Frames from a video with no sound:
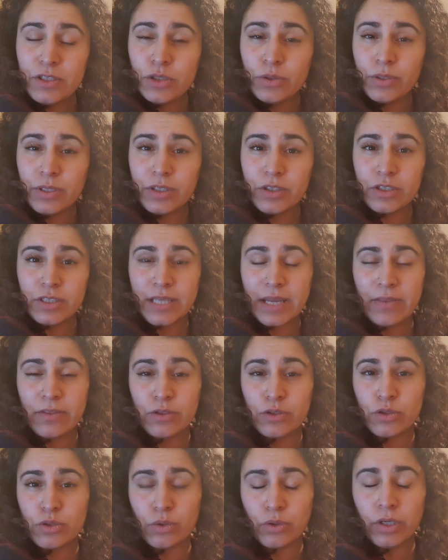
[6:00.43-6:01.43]
to understand the
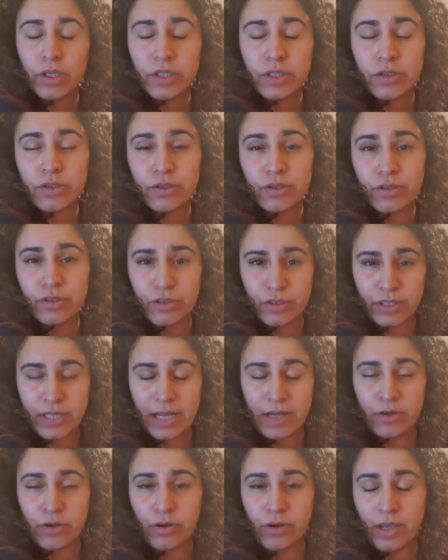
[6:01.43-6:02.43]
story and to
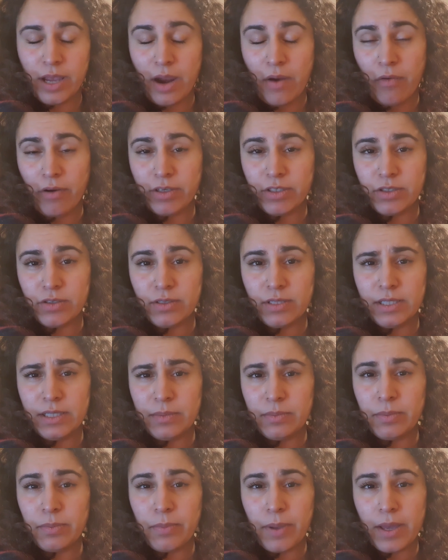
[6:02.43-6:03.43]
understand her character a little
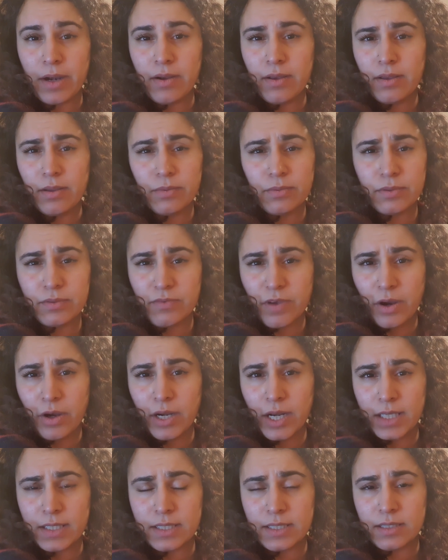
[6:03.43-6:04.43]
bit better, it was very
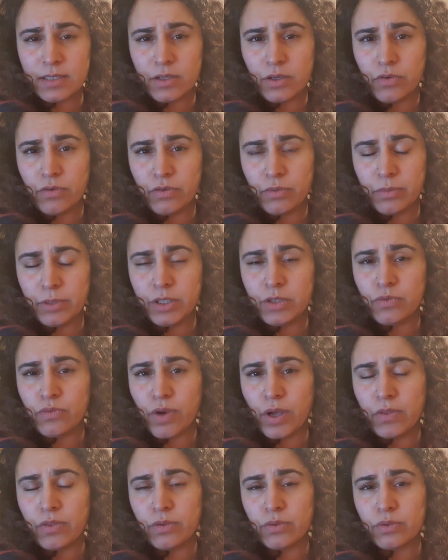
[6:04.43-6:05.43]
necessary for me to
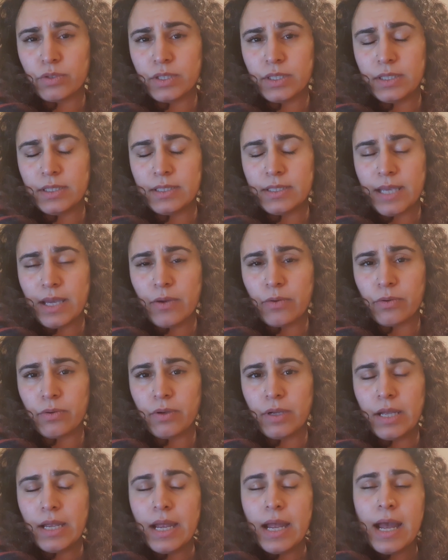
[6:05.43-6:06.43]
write those scenes down.
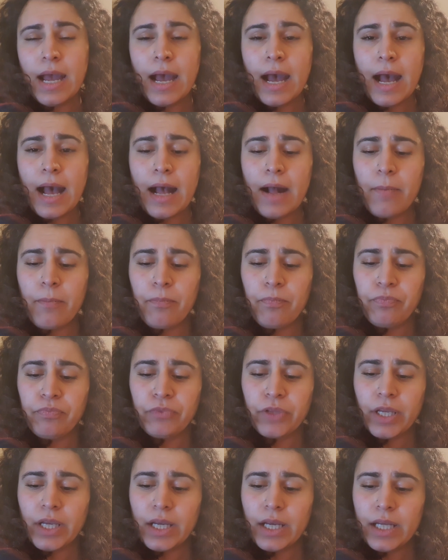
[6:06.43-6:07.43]

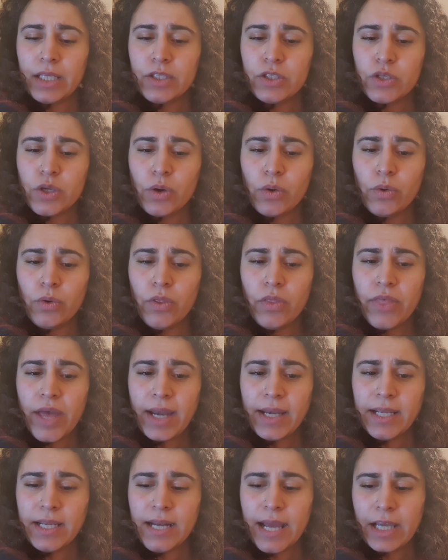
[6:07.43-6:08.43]
And so
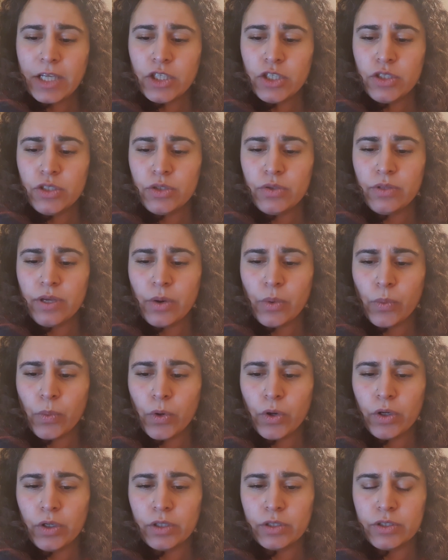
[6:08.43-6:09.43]
that connection to their
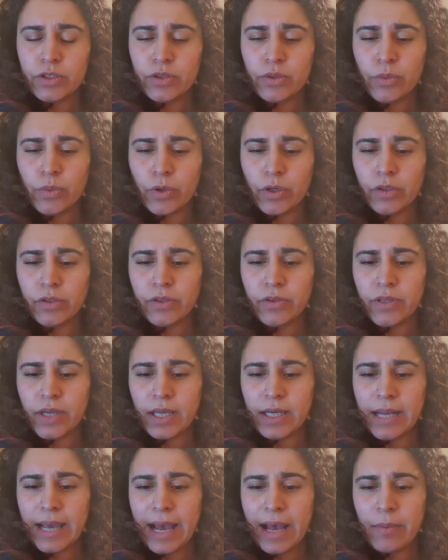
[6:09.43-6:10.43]
world, to the world that they
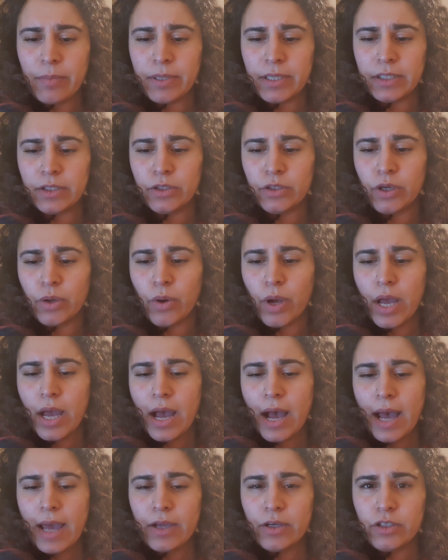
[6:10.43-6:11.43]
inhabit,
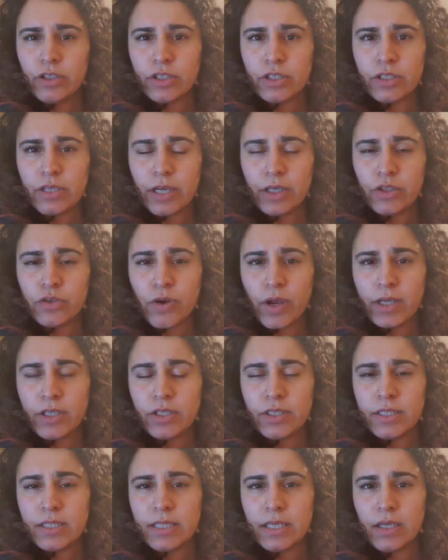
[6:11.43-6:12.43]
I try
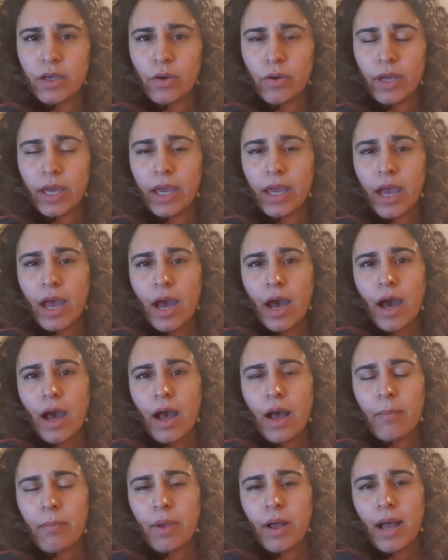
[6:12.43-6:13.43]
to see, okay,
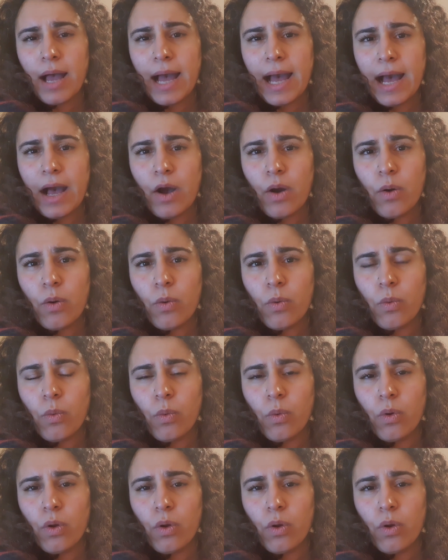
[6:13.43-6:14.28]
how